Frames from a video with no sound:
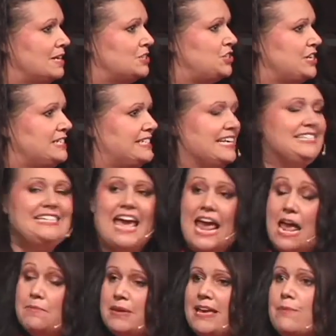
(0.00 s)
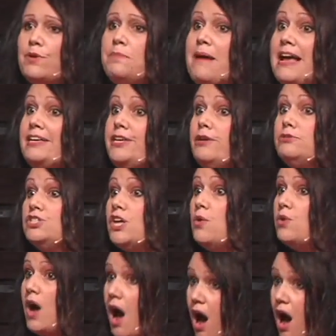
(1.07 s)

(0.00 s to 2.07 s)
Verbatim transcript: She said, Tammy, it would make you so